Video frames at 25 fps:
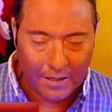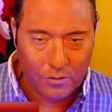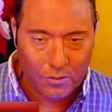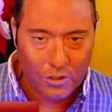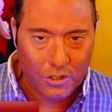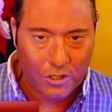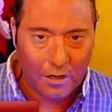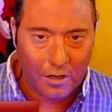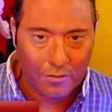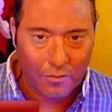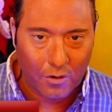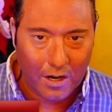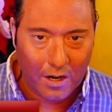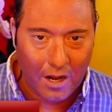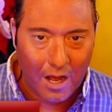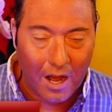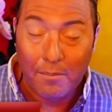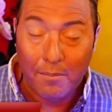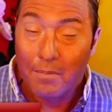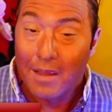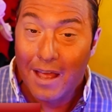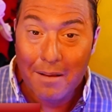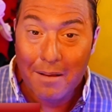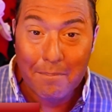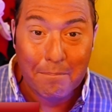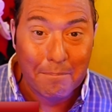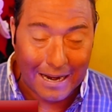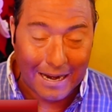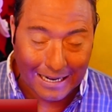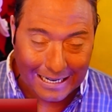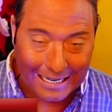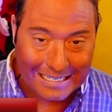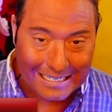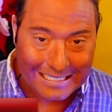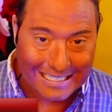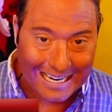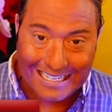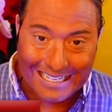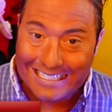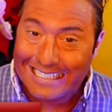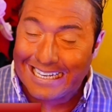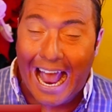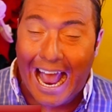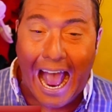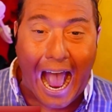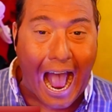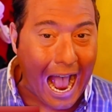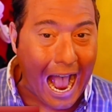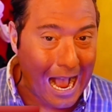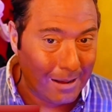Federal Reserve went up. Make any sense?
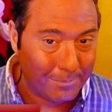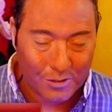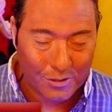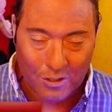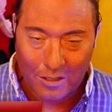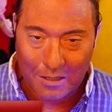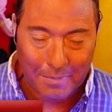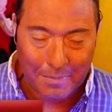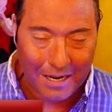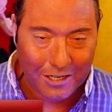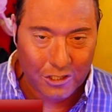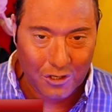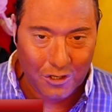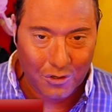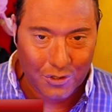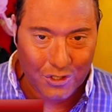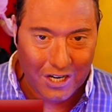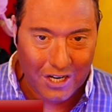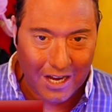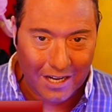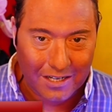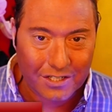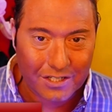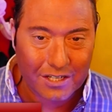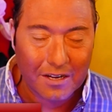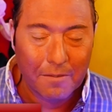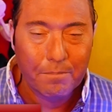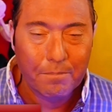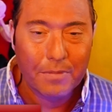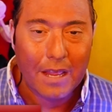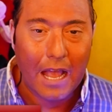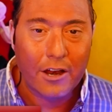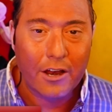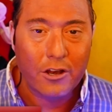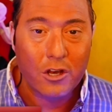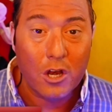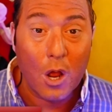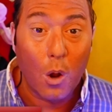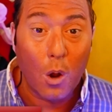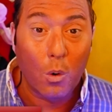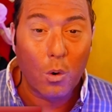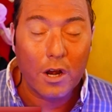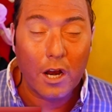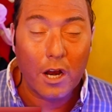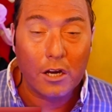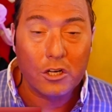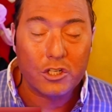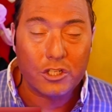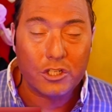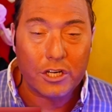Absolutely makes no sense. And no
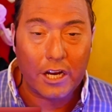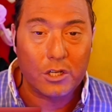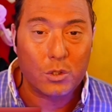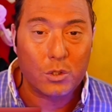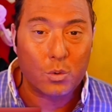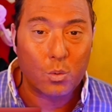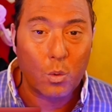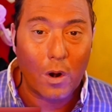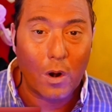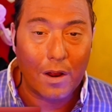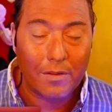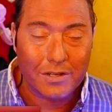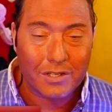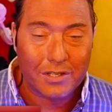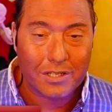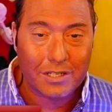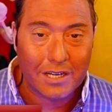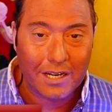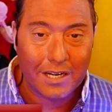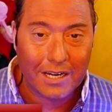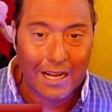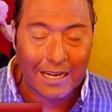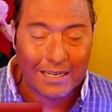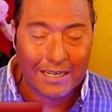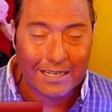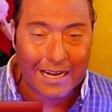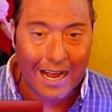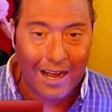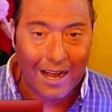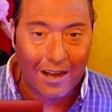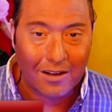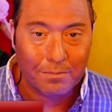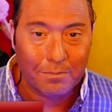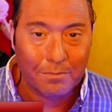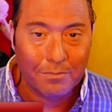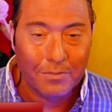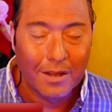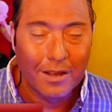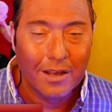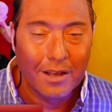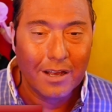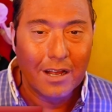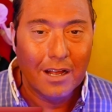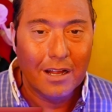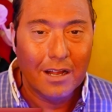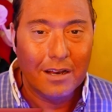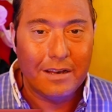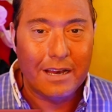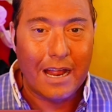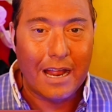one understands where this is going to end out.
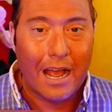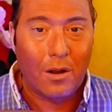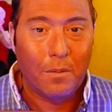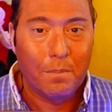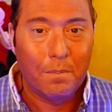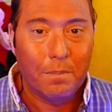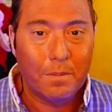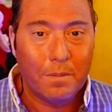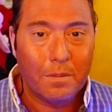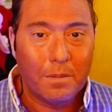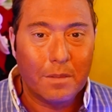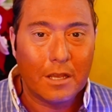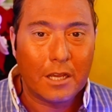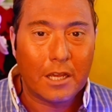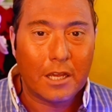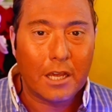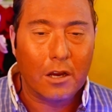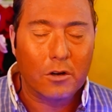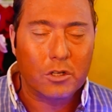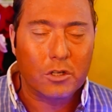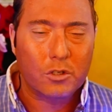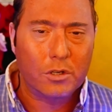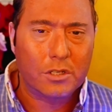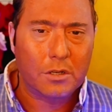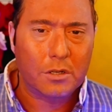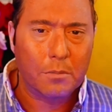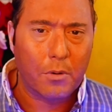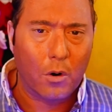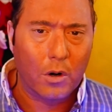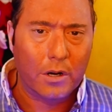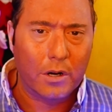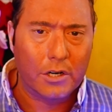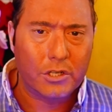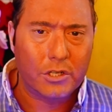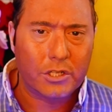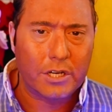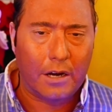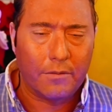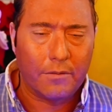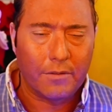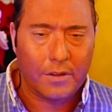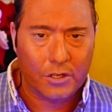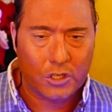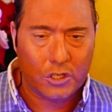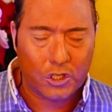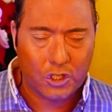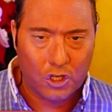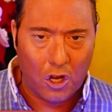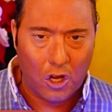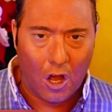Now, here's what's important to understand with
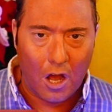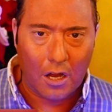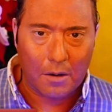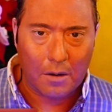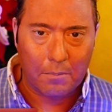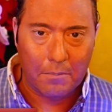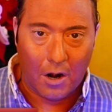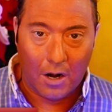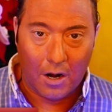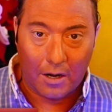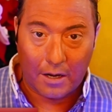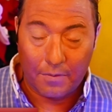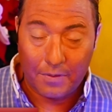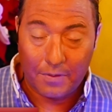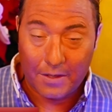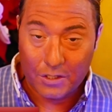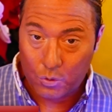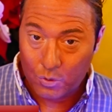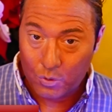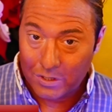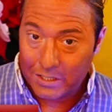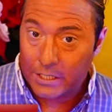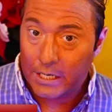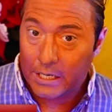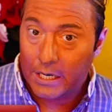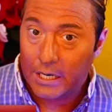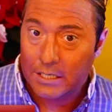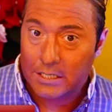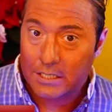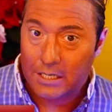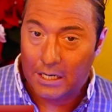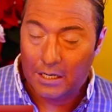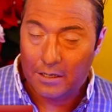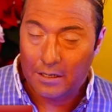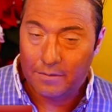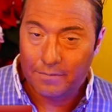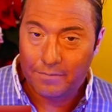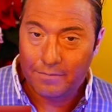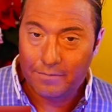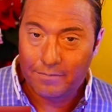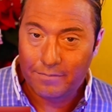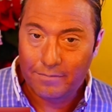the stock market. This one's easy.